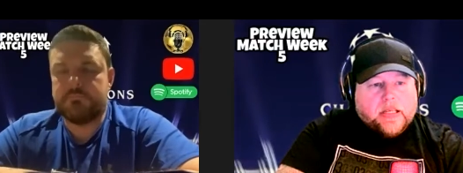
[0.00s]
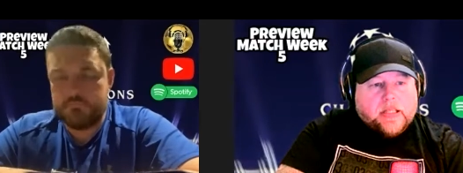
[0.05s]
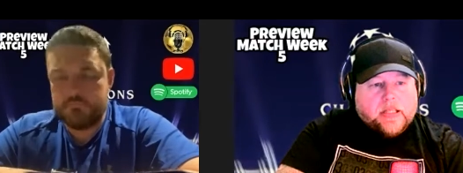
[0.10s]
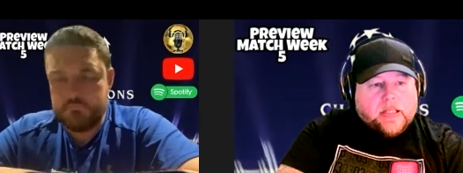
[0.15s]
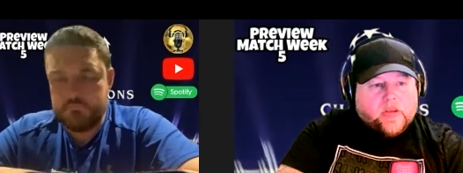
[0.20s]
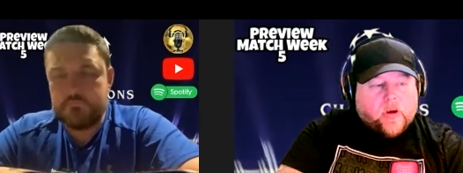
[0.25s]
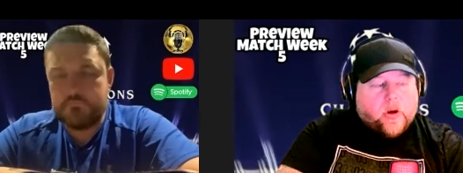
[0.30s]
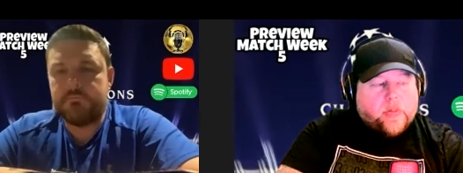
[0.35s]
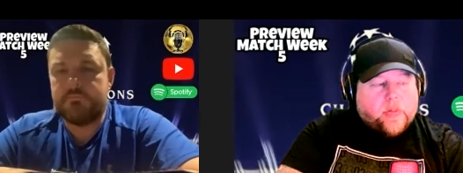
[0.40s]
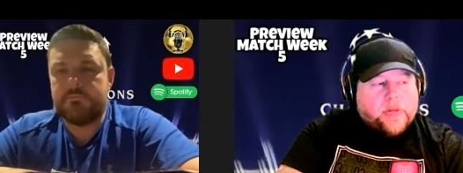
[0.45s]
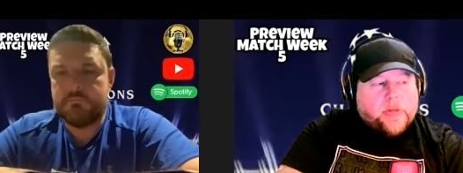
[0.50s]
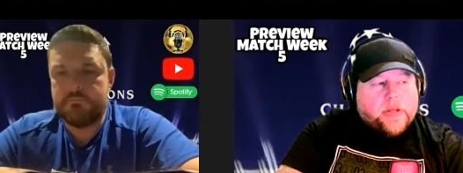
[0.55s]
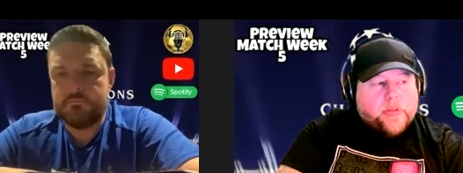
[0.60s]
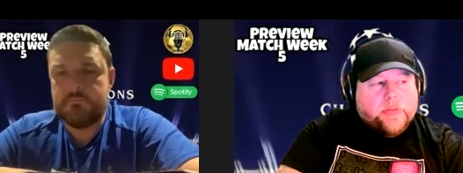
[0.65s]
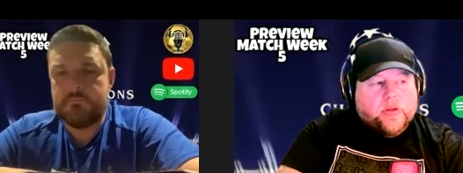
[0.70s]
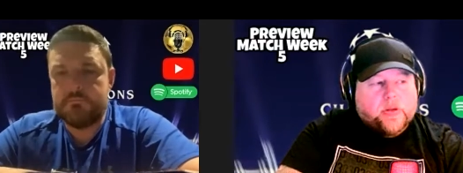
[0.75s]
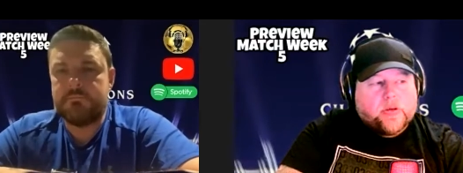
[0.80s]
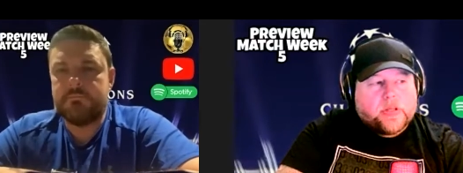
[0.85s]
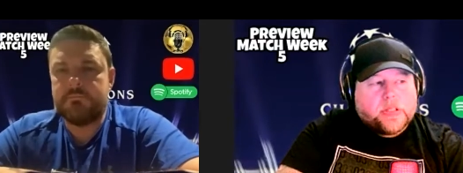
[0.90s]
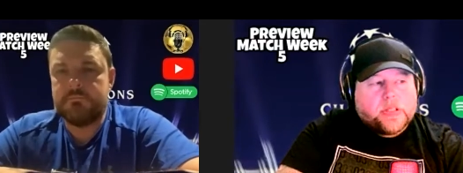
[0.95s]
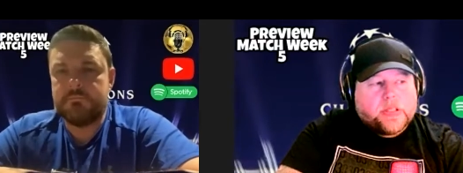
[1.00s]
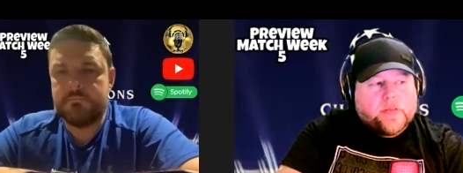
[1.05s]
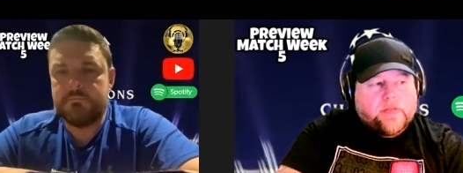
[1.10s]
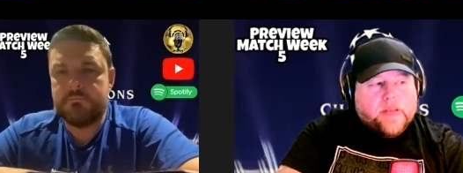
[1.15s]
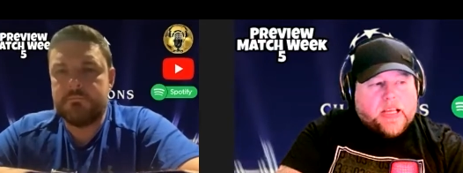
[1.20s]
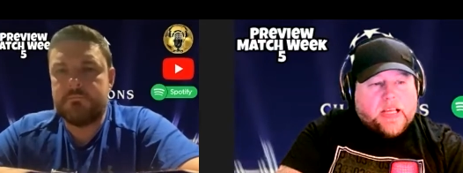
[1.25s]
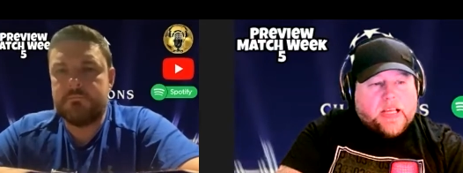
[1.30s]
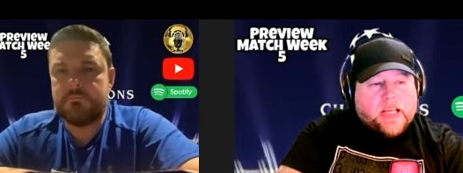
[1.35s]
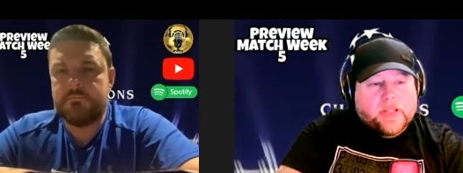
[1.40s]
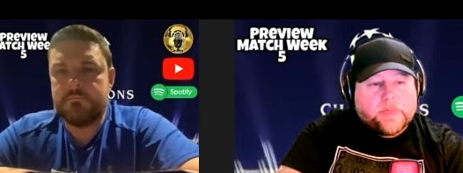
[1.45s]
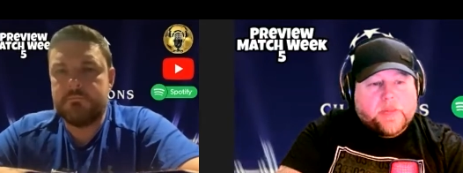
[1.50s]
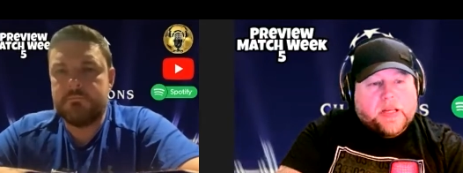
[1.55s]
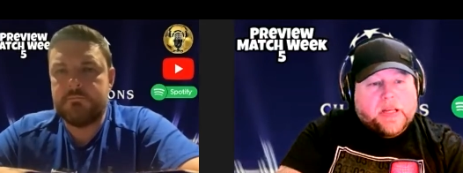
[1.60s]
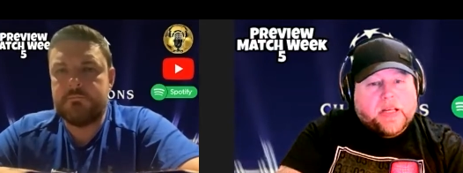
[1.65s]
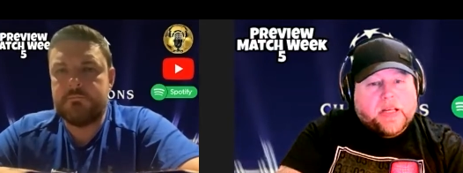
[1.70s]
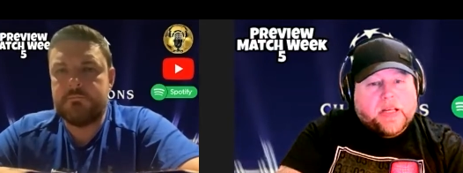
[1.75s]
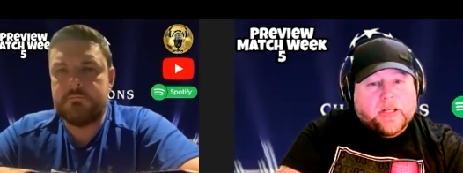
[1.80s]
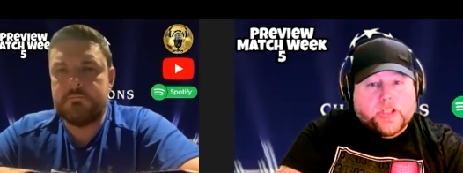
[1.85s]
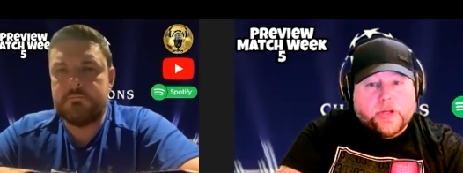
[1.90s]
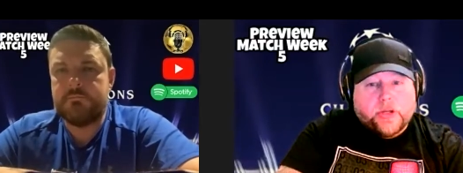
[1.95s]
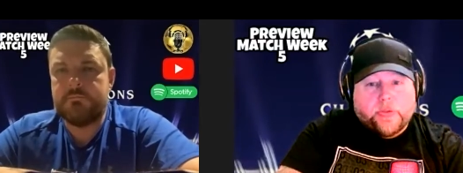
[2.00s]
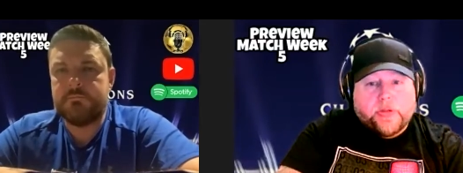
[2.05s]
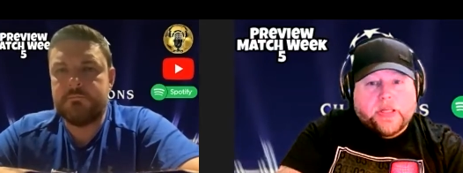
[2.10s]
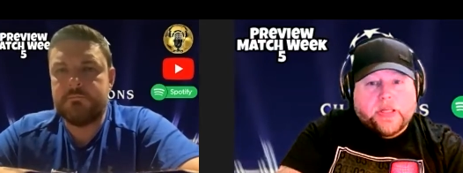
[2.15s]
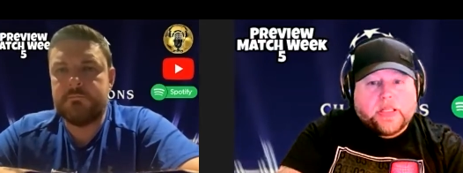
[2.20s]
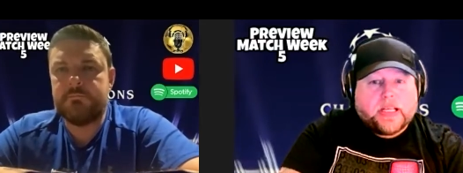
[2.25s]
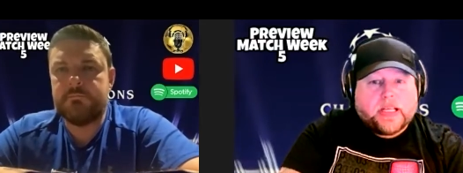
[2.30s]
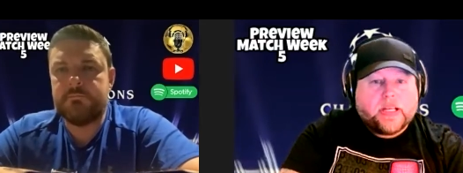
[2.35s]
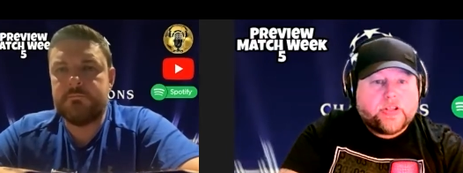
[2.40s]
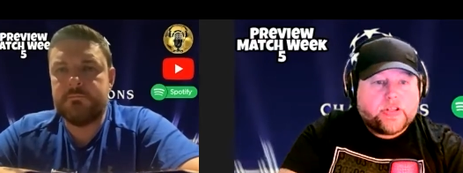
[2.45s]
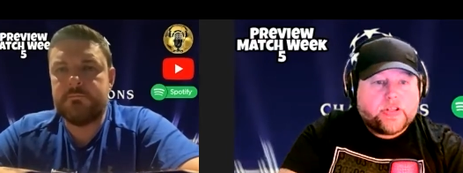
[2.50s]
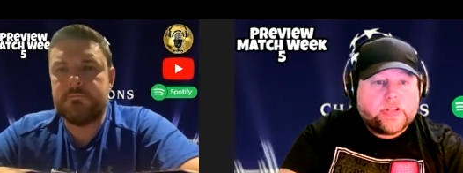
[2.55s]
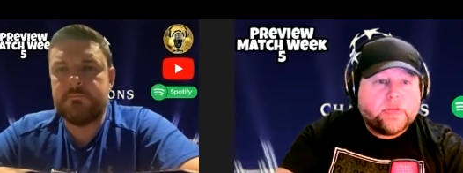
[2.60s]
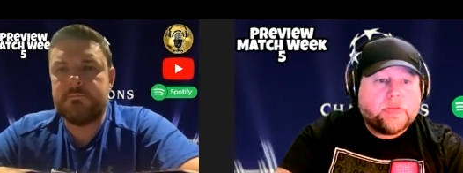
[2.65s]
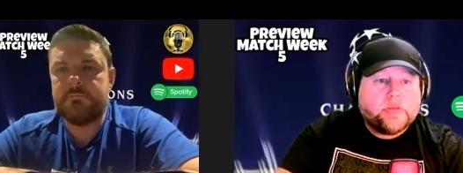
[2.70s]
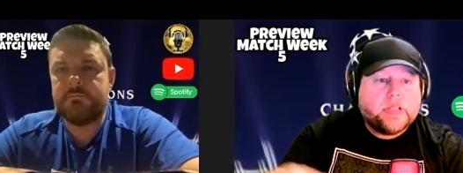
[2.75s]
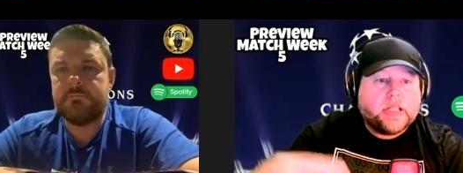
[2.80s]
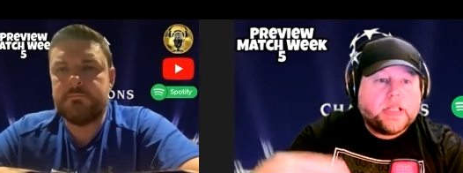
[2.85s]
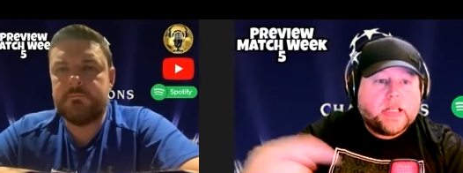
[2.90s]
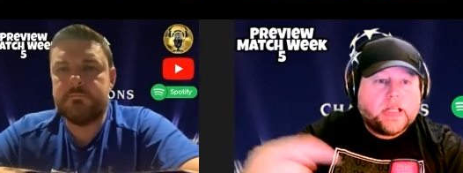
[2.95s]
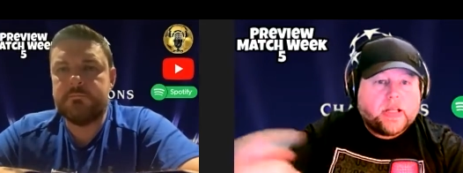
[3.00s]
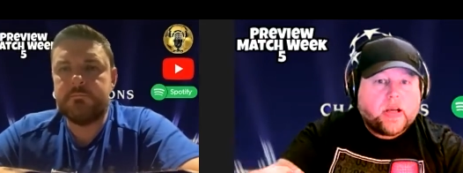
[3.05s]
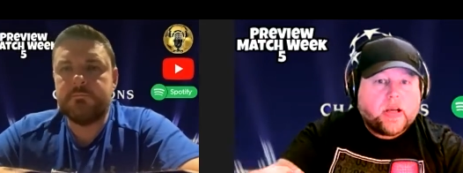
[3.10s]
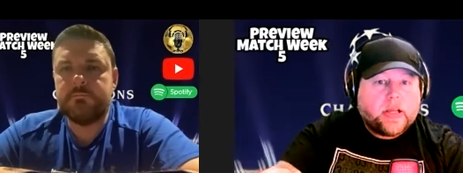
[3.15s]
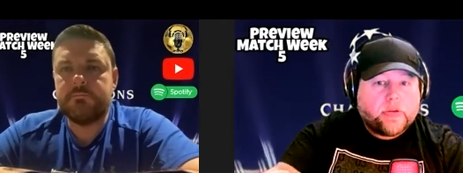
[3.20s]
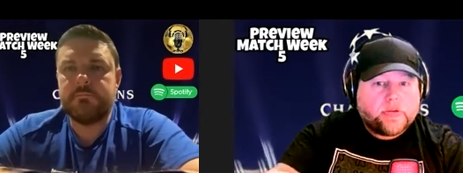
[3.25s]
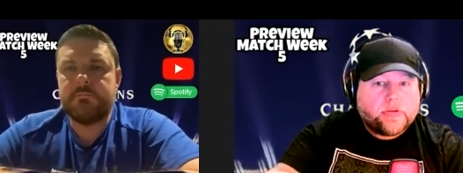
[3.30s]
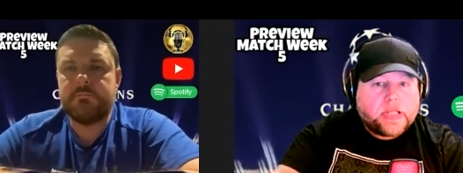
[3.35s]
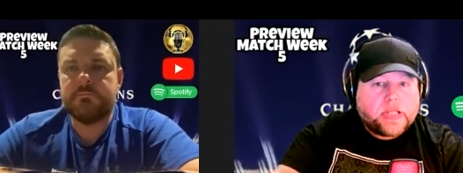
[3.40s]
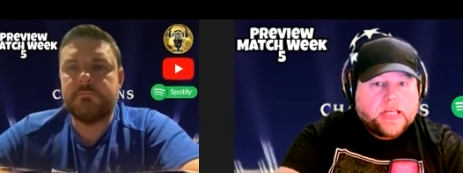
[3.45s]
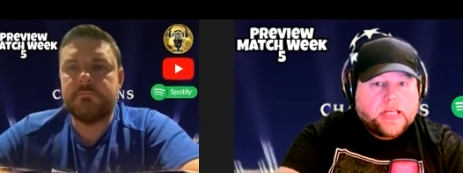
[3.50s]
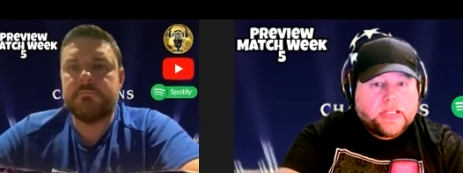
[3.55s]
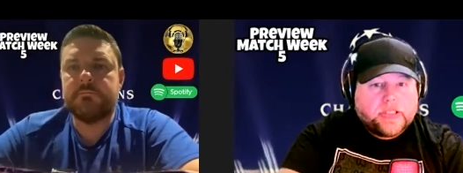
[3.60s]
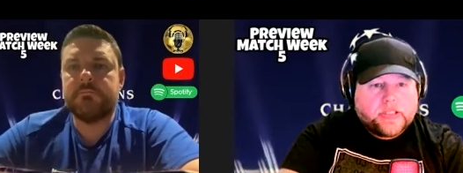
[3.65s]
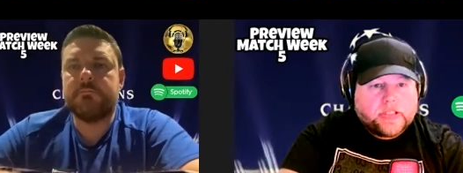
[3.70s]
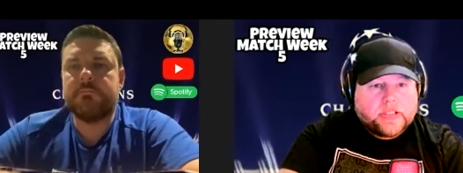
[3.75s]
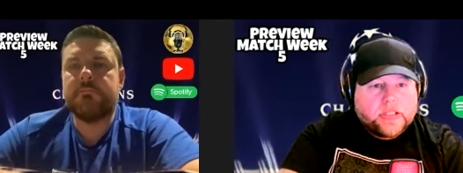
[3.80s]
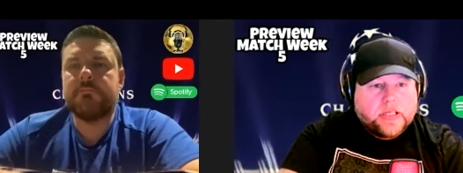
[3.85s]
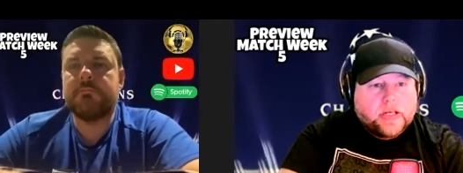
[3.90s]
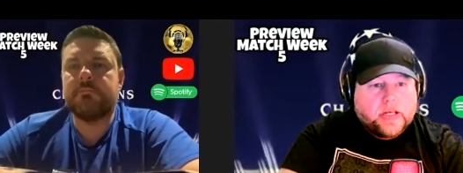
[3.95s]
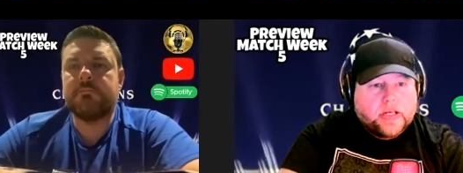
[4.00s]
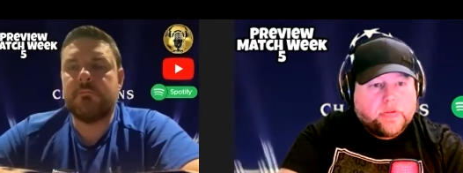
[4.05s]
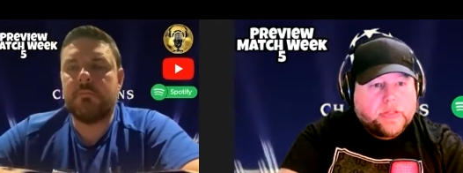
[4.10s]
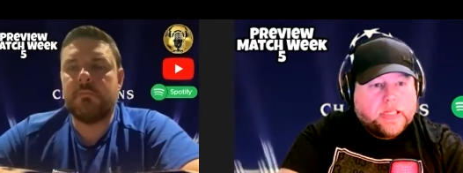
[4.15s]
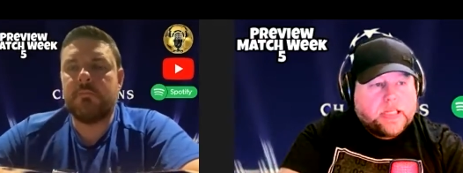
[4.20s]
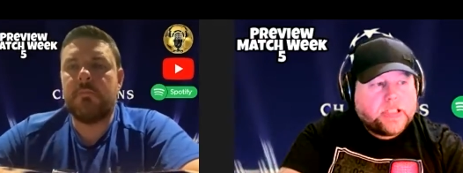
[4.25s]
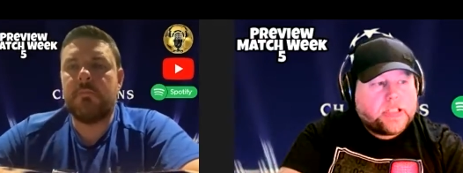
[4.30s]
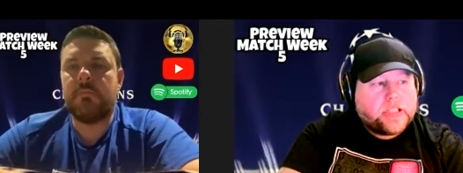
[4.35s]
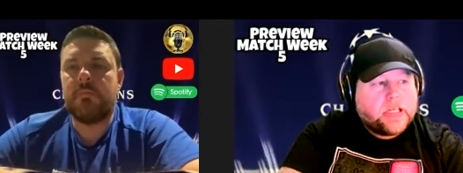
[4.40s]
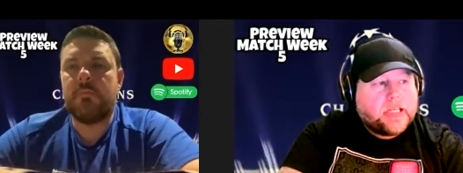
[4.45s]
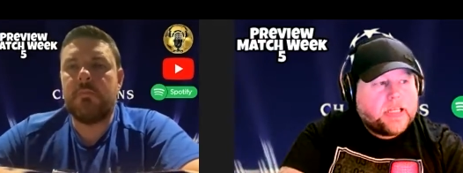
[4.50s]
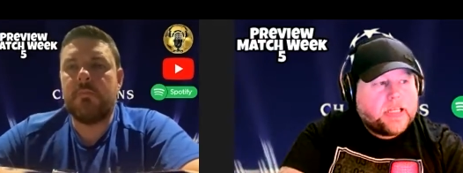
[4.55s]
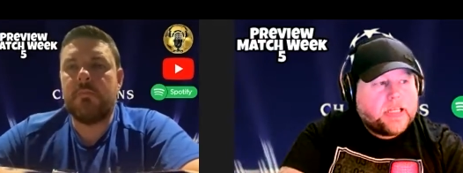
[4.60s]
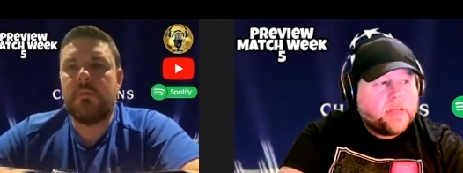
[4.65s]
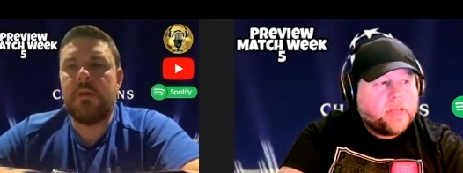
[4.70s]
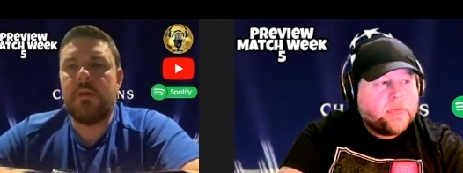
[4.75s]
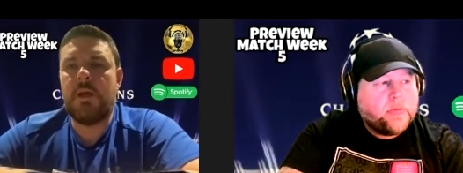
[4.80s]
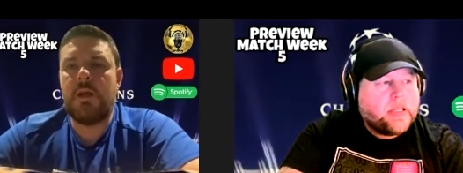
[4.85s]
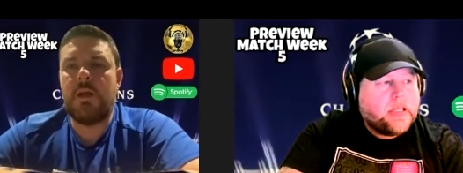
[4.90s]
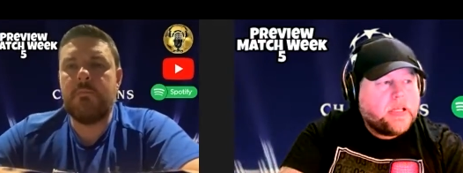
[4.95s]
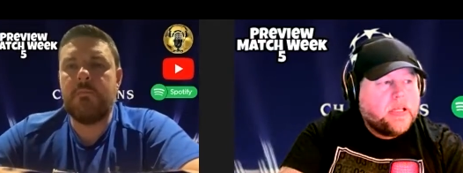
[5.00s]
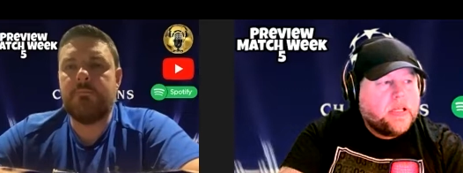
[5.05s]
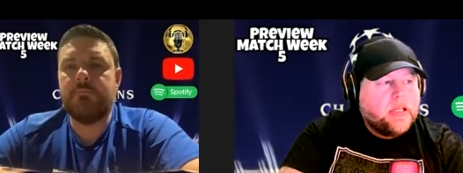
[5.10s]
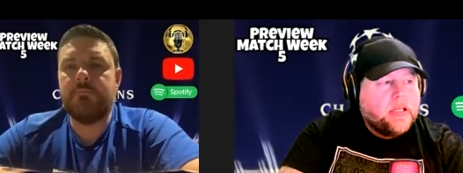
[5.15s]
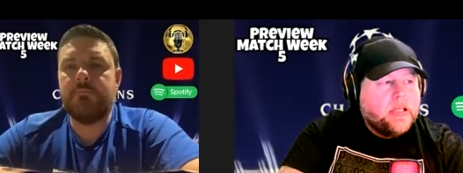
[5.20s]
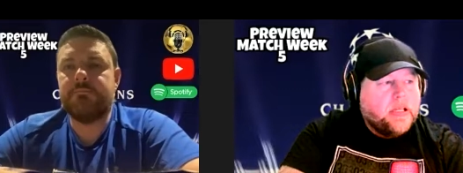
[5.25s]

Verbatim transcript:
Speaker 1: Normally, you would look at Sevilla as being a shoo in to get through to the knockout stages, you know, initially anyway.